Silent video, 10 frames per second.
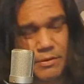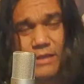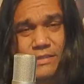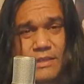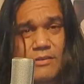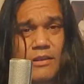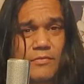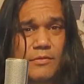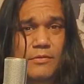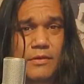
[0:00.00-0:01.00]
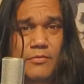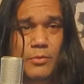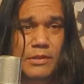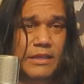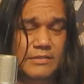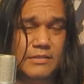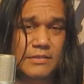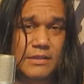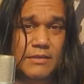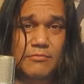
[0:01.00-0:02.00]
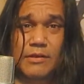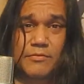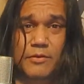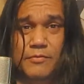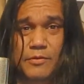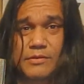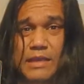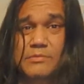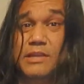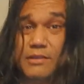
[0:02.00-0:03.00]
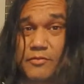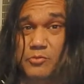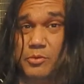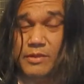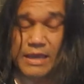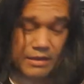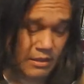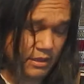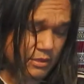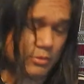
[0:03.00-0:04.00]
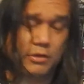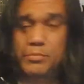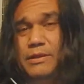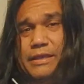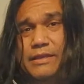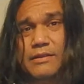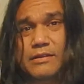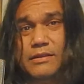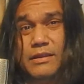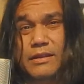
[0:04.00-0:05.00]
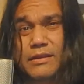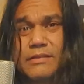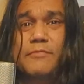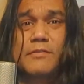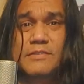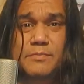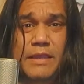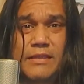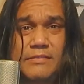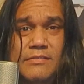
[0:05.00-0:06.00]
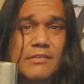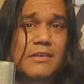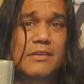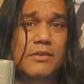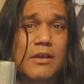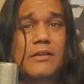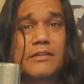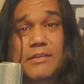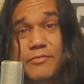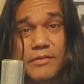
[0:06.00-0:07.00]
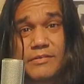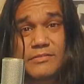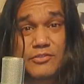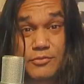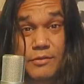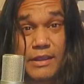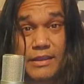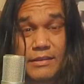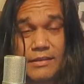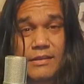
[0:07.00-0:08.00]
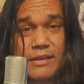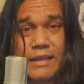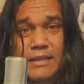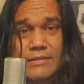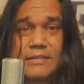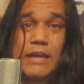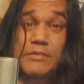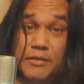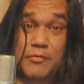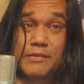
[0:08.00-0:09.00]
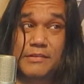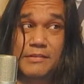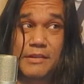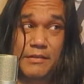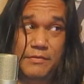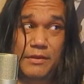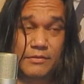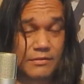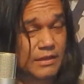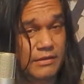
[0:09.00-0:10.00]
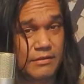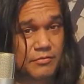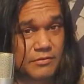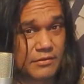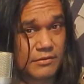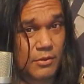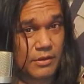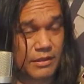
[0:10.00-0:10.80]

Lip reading: pause here if you would like to run it for a few times, get comfortable with that. Then we're going to play it in a different space on a different string and see how different it feels. There's a lot of differences going